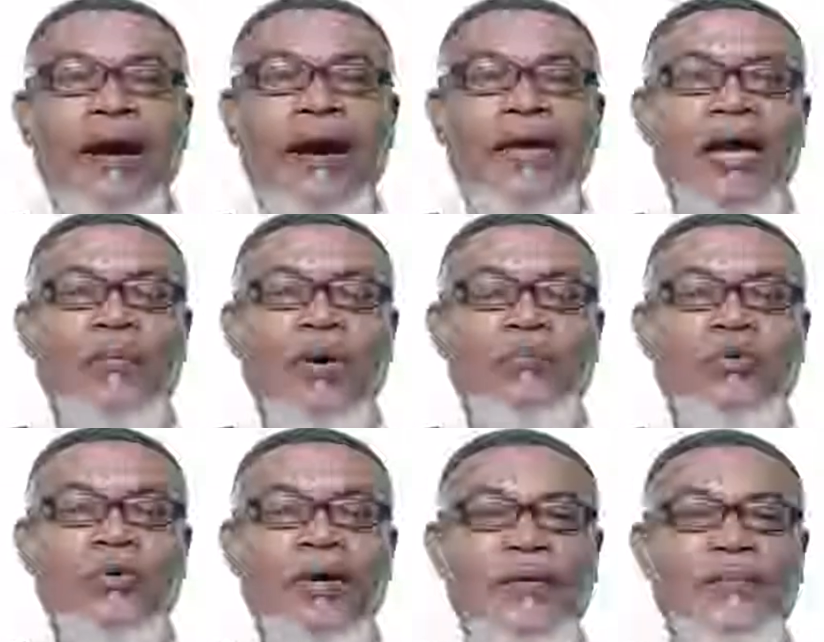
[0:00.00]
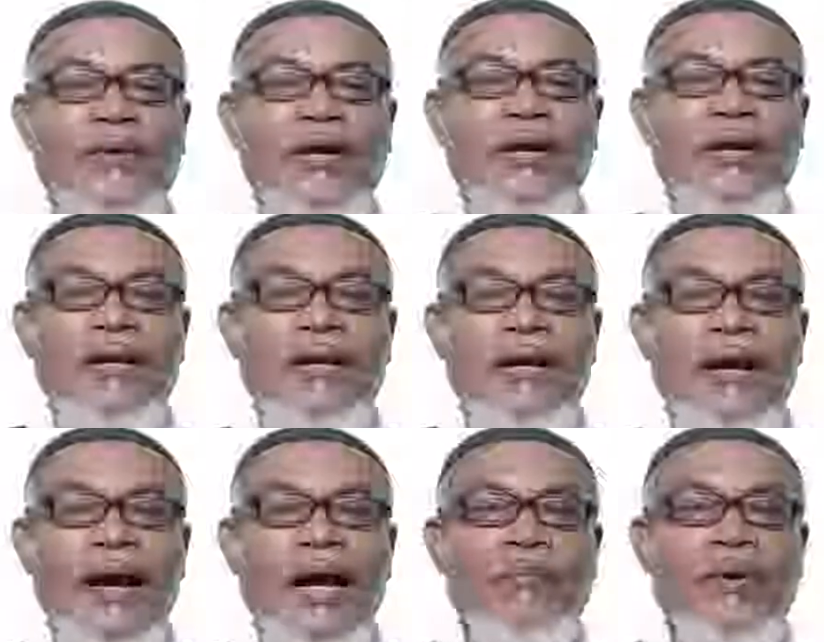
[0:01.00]
am Abdurrahman.
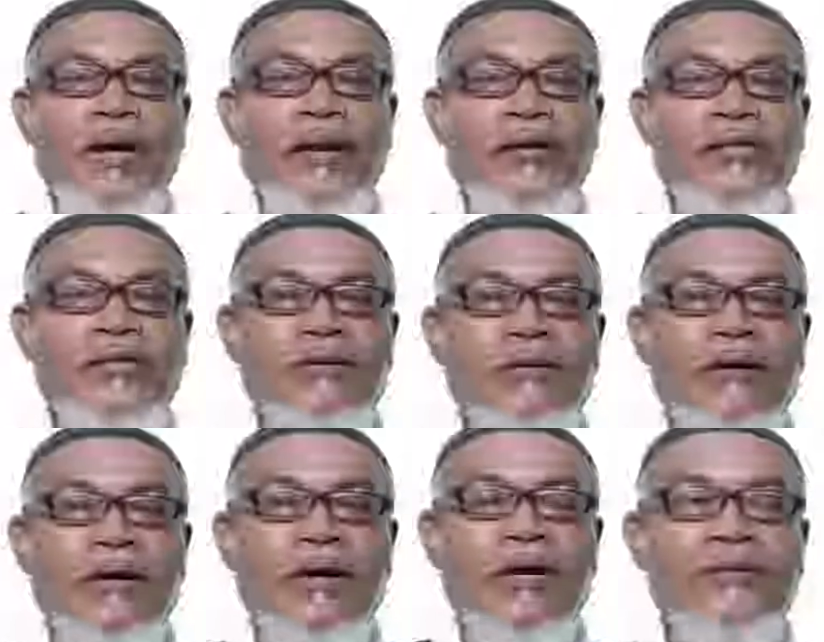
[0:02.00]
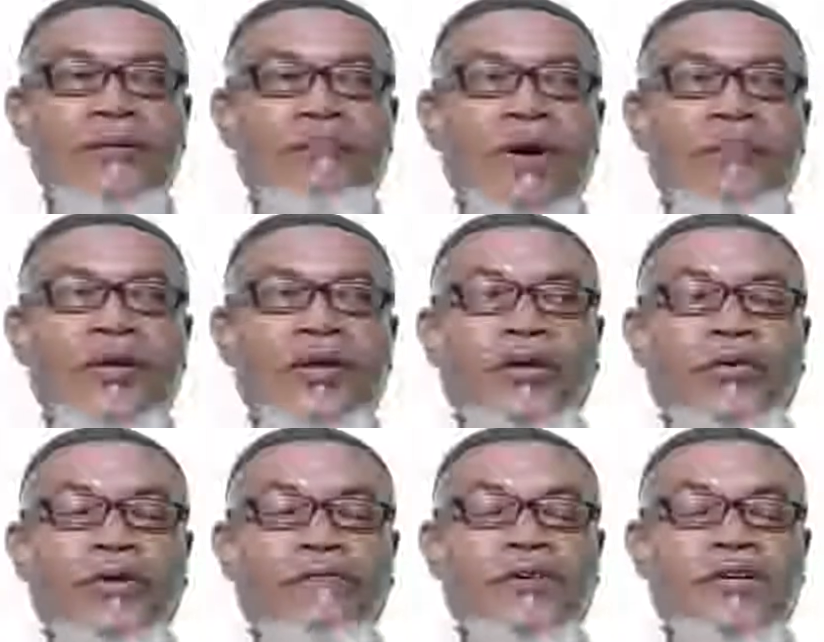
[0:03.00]
I'm a lecturer at a public
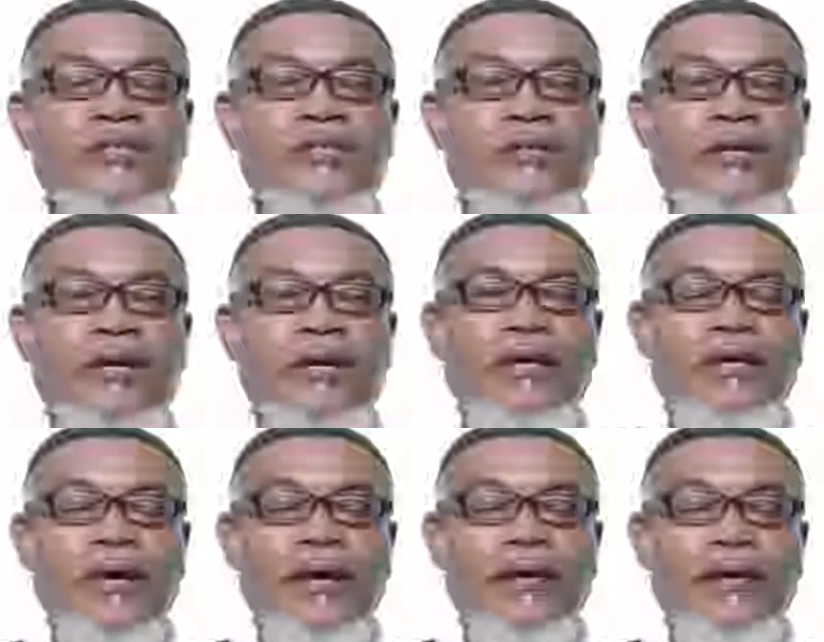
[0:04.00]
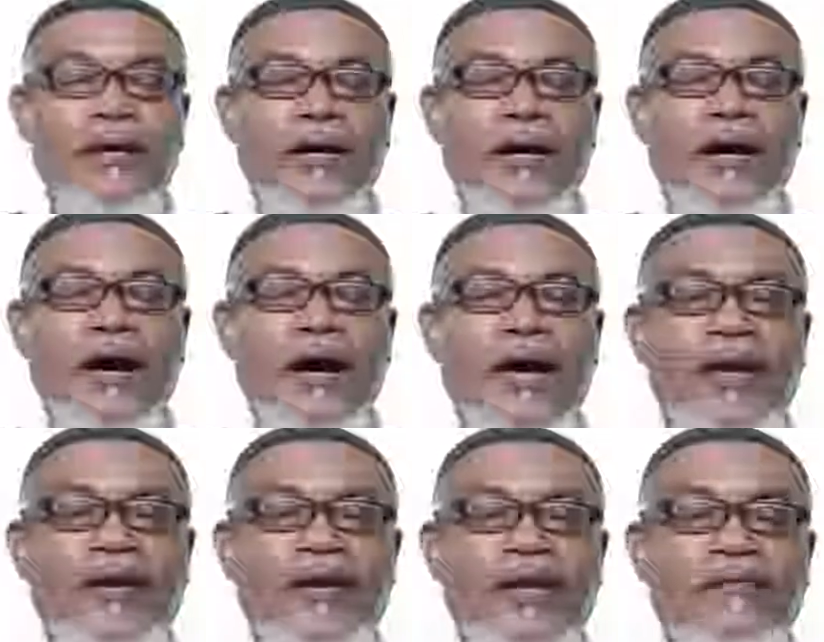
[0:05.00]
university in Kenya. I
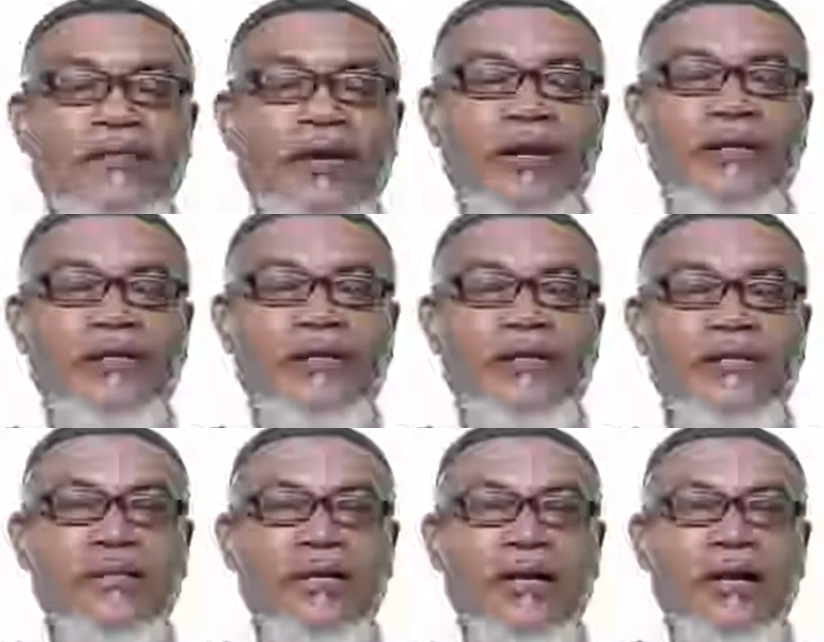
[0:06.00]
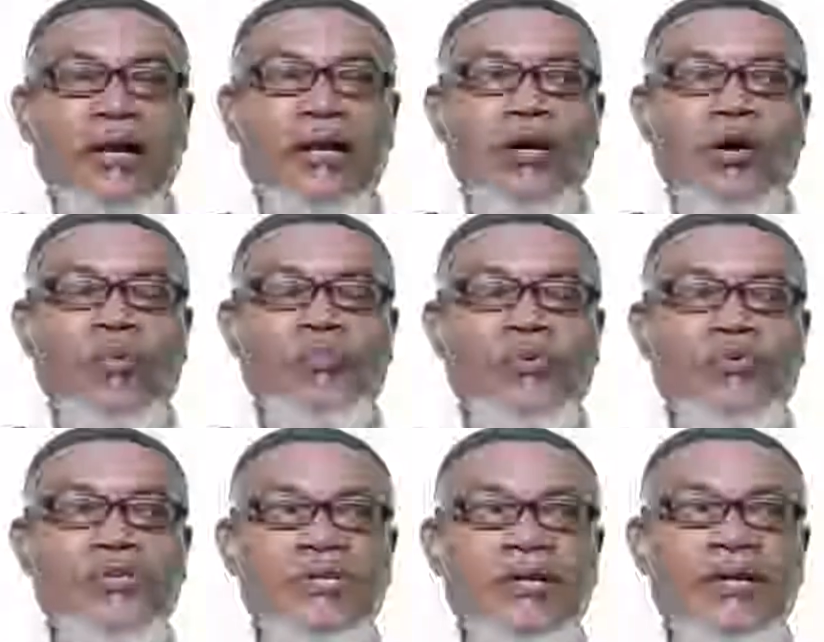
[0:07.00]
deliver lectures in
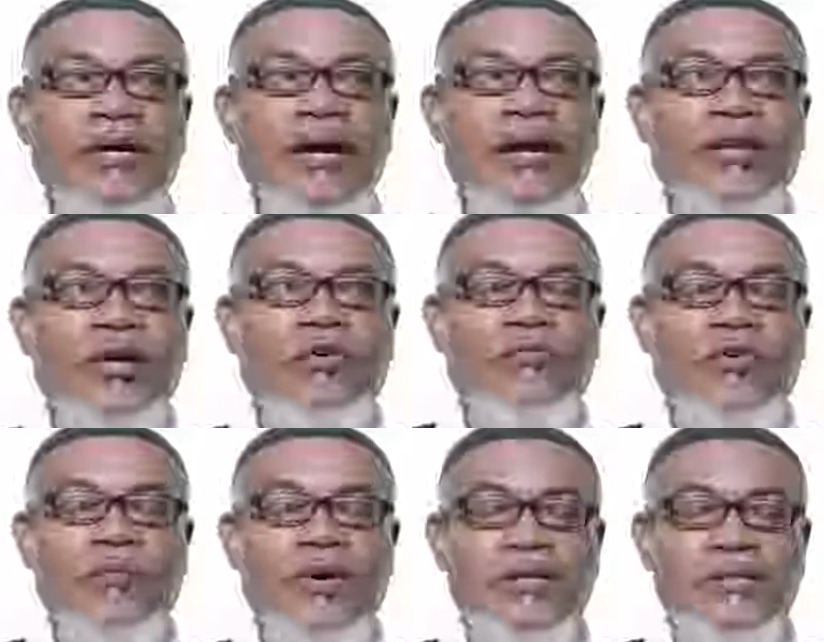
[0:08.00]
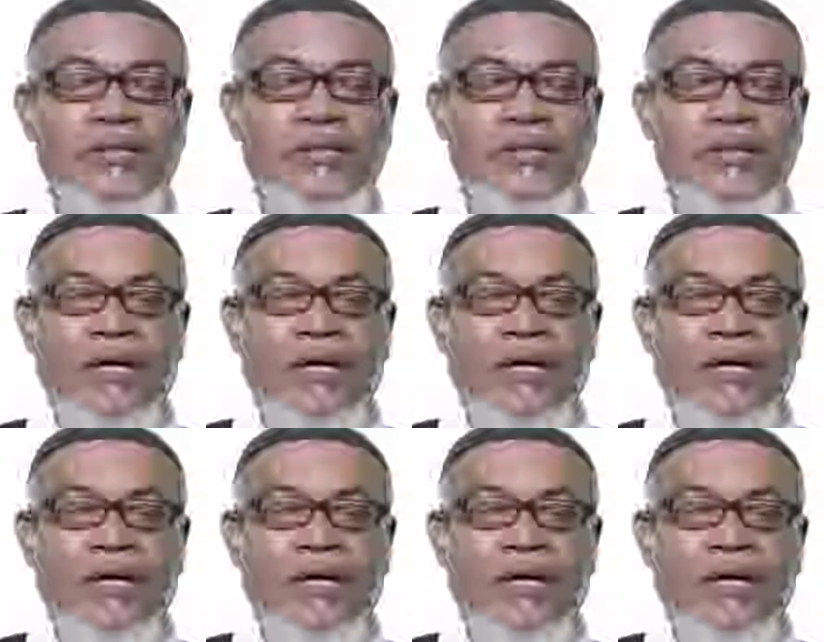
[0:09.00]
computing and informatics.